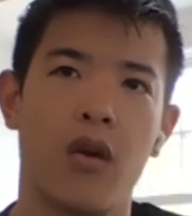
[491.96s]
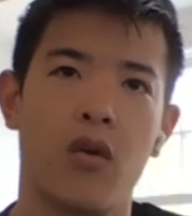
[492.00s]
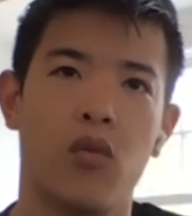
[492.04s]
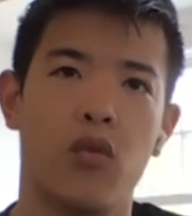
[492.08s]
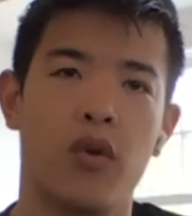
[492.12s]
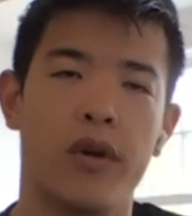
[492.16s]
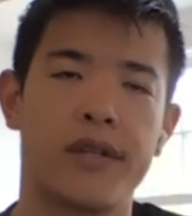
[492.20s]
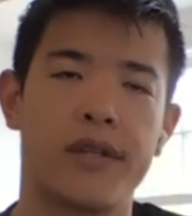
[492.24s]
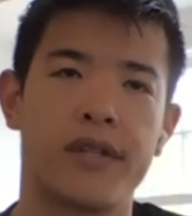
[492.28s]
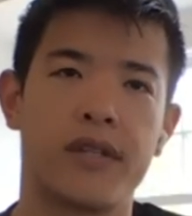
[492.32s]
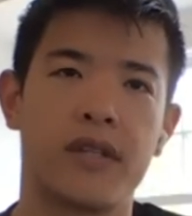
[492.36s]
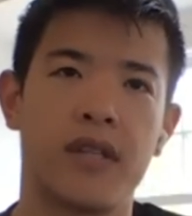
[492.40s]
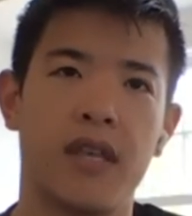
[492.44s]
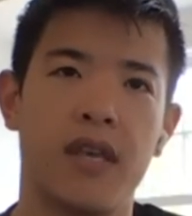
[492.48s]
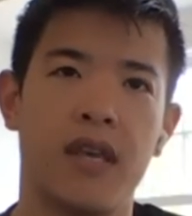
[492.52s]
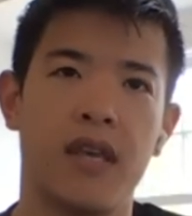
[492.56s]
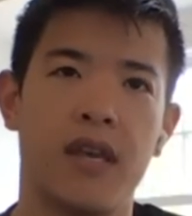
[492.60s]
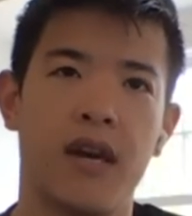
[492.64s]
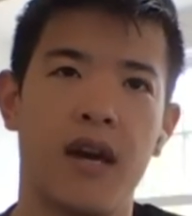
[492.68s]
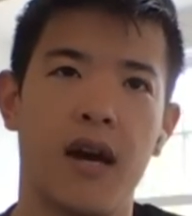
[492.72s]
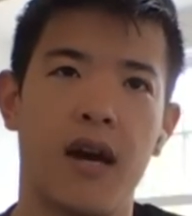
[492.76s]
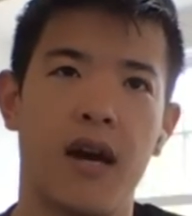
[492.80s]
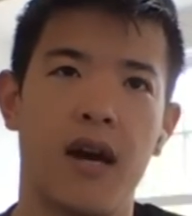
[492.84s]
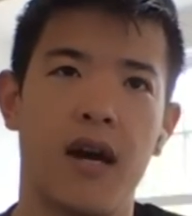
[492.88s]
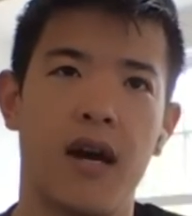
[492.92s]
What's the,
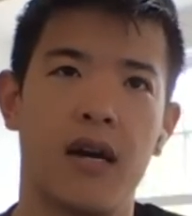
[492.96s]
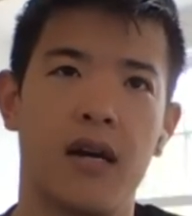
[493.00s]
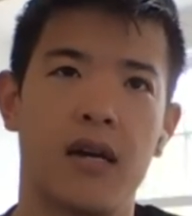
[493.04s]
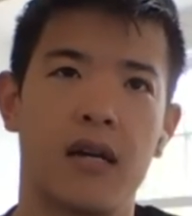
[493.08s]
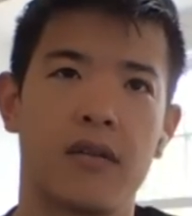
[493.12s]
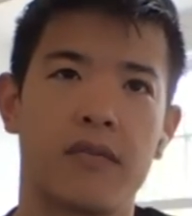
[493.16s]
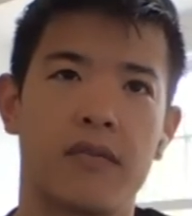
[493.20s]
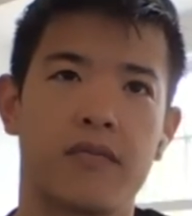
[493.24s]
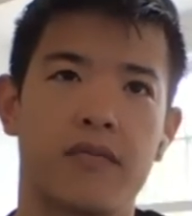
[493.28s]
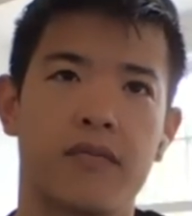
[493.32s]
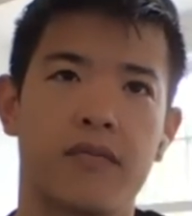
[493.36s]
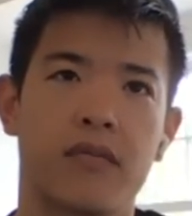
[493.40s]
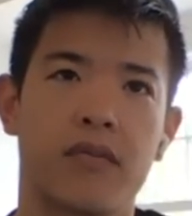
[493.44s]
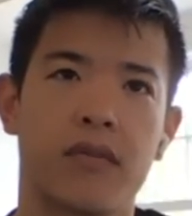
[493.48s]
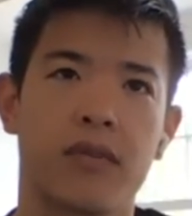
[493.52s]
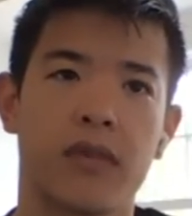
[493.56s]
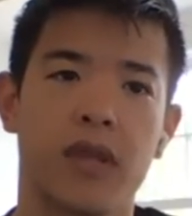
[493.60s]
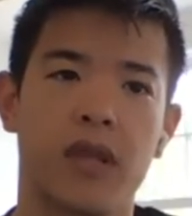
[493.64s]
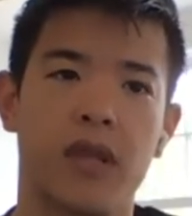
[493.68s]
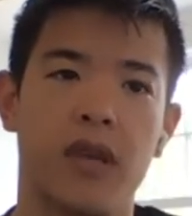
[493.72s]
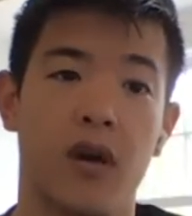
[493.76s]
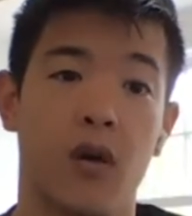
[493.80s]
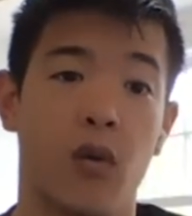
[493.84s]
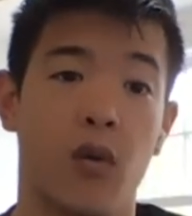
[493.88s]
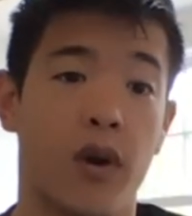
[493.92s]

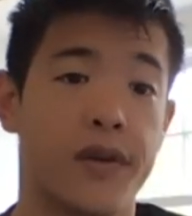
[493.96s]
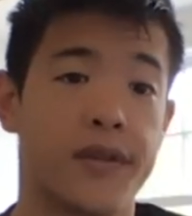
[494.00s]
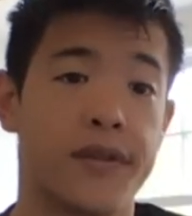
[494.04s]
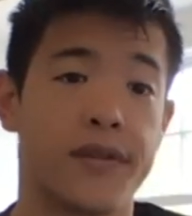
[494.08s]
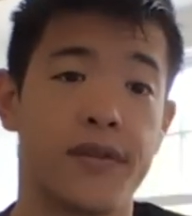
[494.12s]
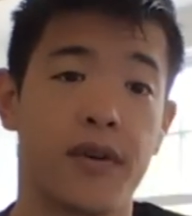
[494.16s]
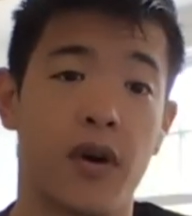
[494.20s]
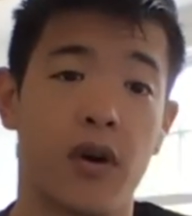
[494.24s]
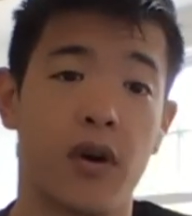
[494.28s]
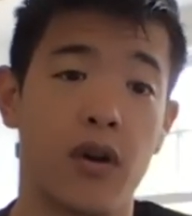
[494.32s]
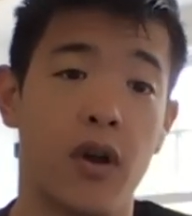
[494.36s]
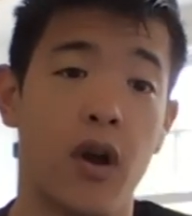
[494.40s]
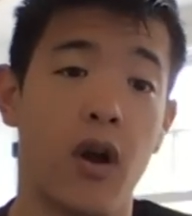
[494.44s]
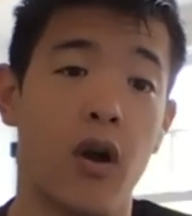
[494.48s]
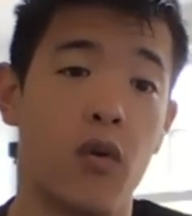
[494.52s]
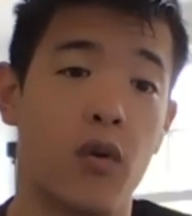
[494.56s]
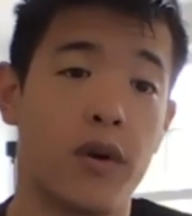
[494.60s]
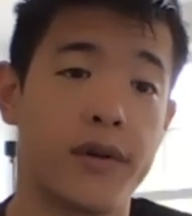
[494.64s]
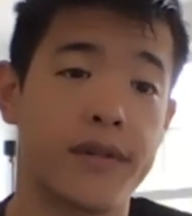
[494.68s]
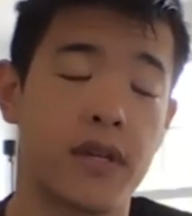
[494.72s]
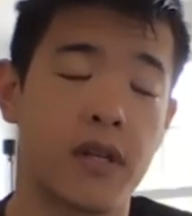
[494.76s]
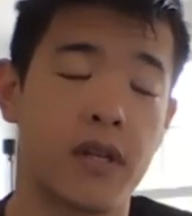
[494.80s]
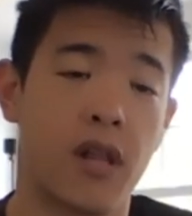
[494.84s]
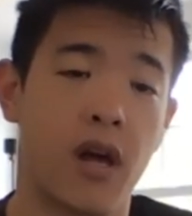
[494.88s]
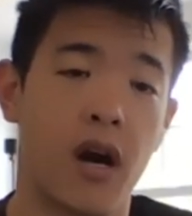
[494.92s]
where does this all go?
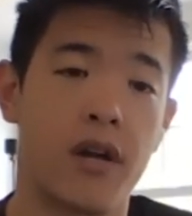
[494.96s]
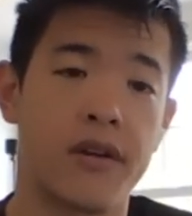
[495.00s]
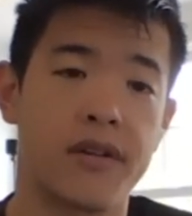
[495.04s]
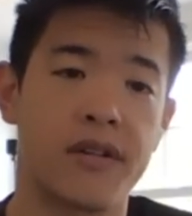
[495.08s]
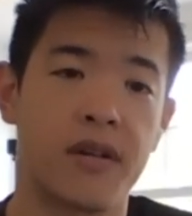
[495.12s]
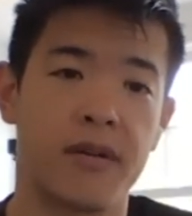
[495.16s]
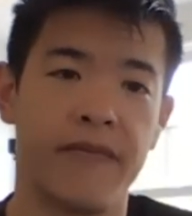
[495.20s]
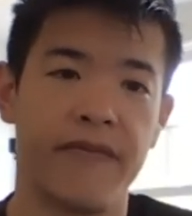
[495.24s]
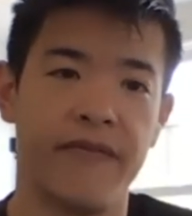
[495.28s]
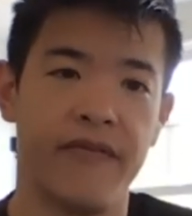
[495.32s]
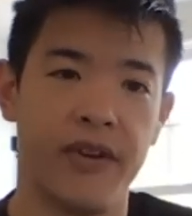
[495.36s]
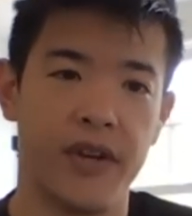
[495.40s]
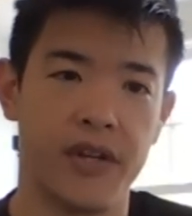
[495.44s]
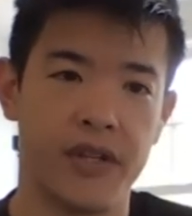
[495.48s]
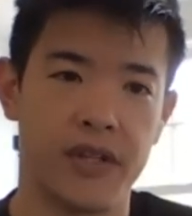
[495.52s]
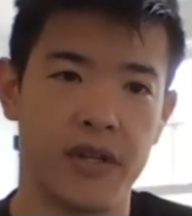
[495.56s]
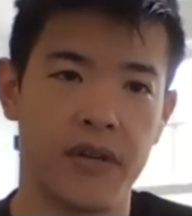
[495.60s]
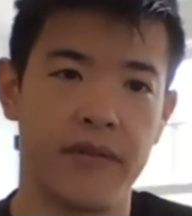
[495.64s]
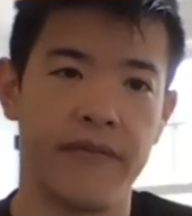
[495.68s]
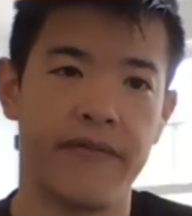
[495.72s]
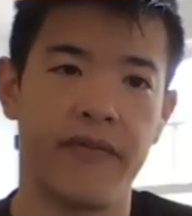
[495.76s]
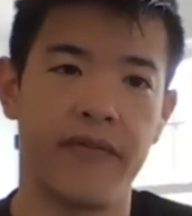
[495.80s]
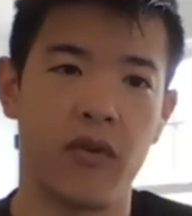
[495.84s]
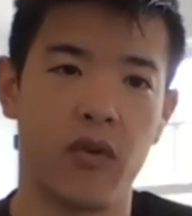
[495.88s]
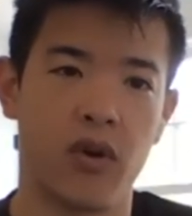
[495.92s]
What's the long-term
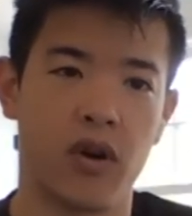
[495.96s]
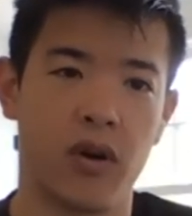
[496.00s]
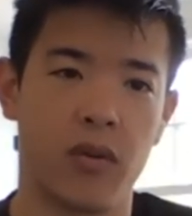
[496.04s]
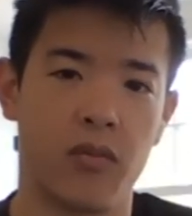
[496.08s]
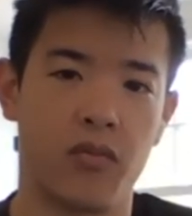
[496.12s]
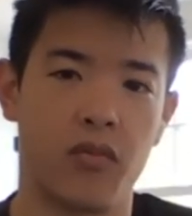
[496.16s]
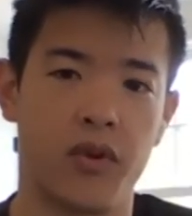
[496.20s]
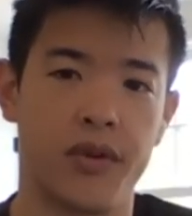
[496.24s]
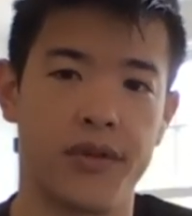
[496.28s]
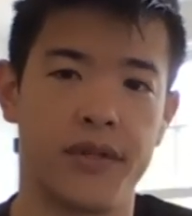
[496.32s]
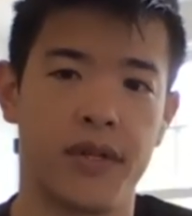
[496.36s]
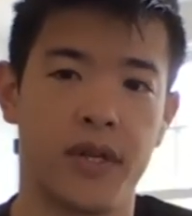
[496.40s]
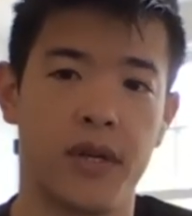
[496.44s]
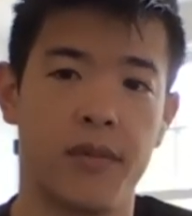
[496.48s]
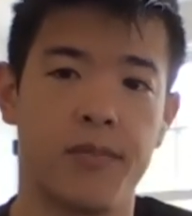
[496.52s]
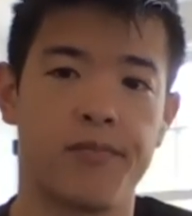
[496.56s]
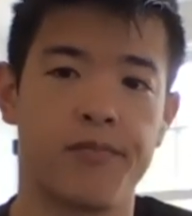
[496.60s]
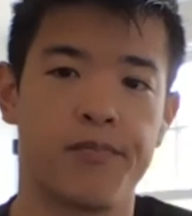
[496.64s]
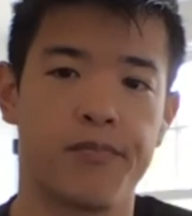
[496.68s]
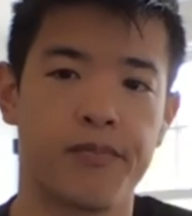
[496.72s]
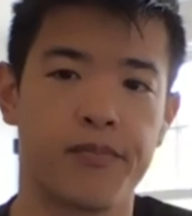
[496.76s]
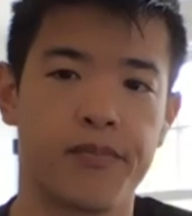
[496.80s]
vision for Pristine?